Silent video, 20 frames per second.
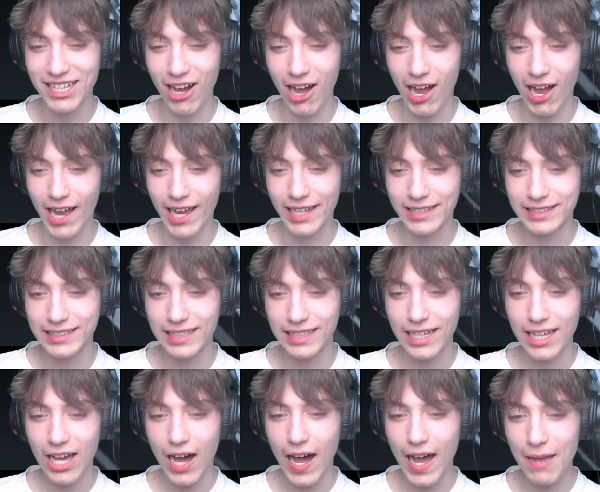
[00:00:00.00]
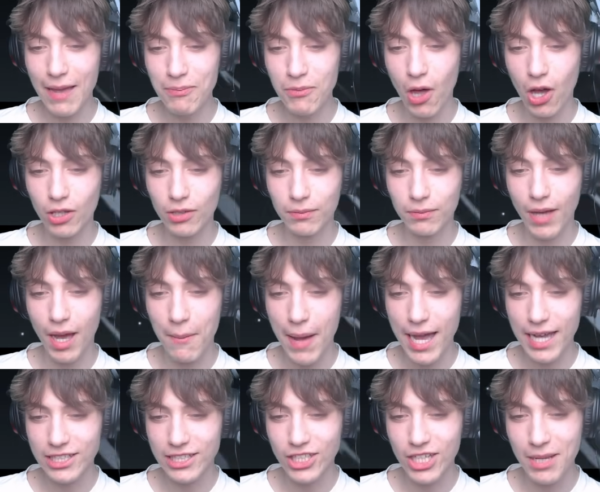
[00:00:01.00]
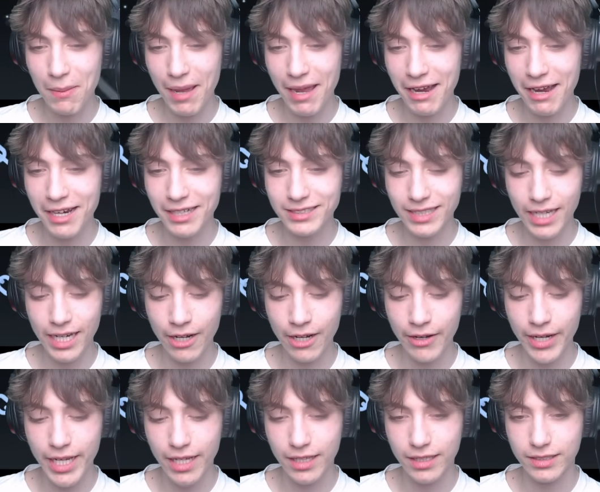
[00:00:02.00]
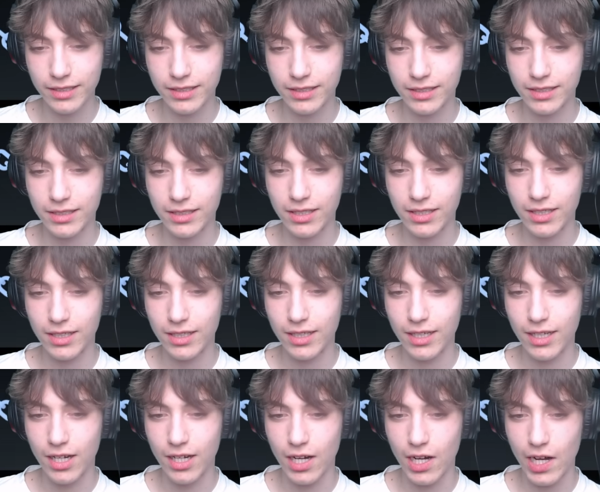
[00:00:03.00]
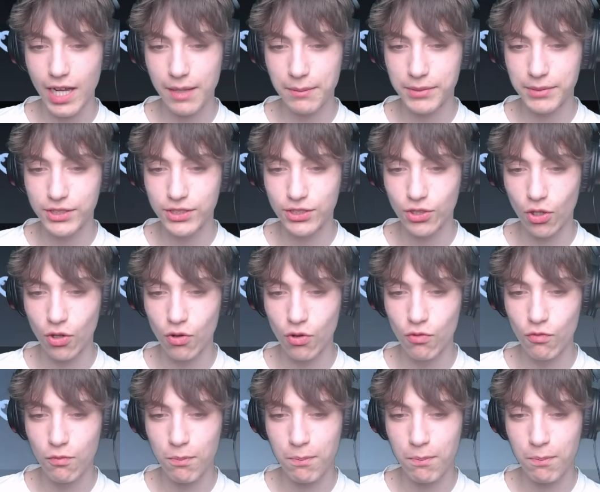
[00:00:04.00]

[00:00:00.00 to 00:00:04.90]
guys. I'm actually being serious. I am so